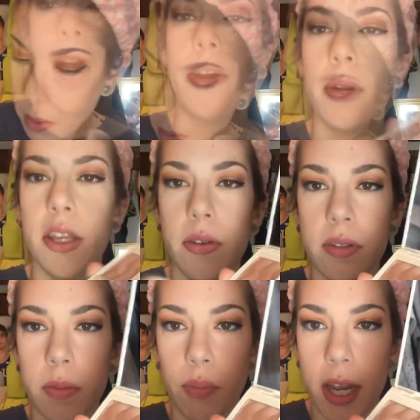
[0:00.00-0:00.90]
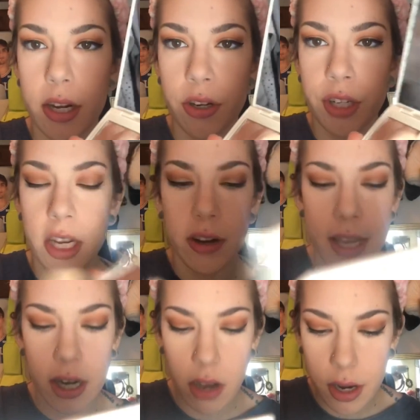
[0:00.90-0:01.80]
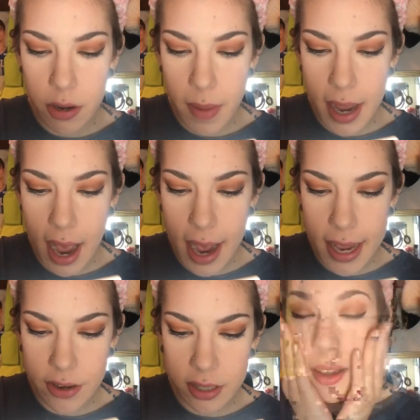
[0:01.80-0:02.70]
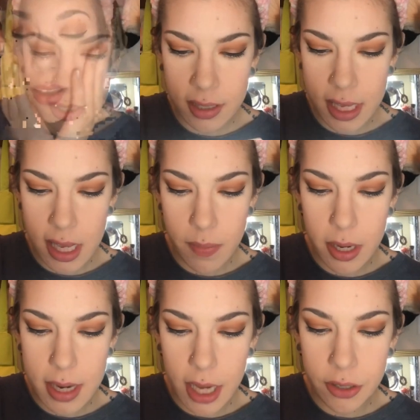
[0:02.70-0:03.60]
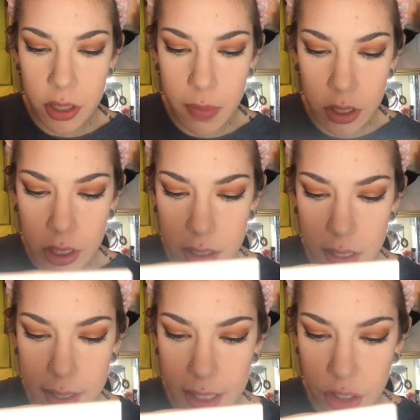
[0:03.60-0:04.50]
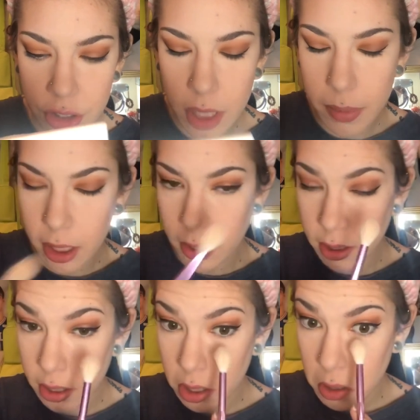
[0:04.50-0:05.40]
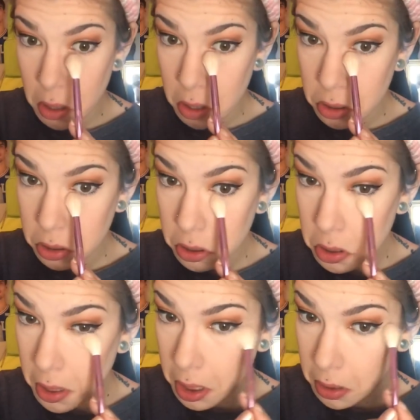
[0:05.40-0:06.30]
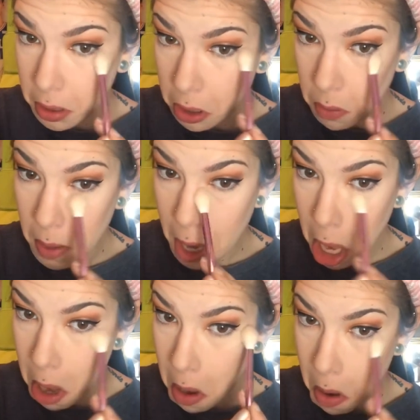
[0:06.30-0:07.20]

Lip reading: I do want to use the brightener shade right here under my eye just to see, but not too much because it's like a shimmer. So just do like a little bit.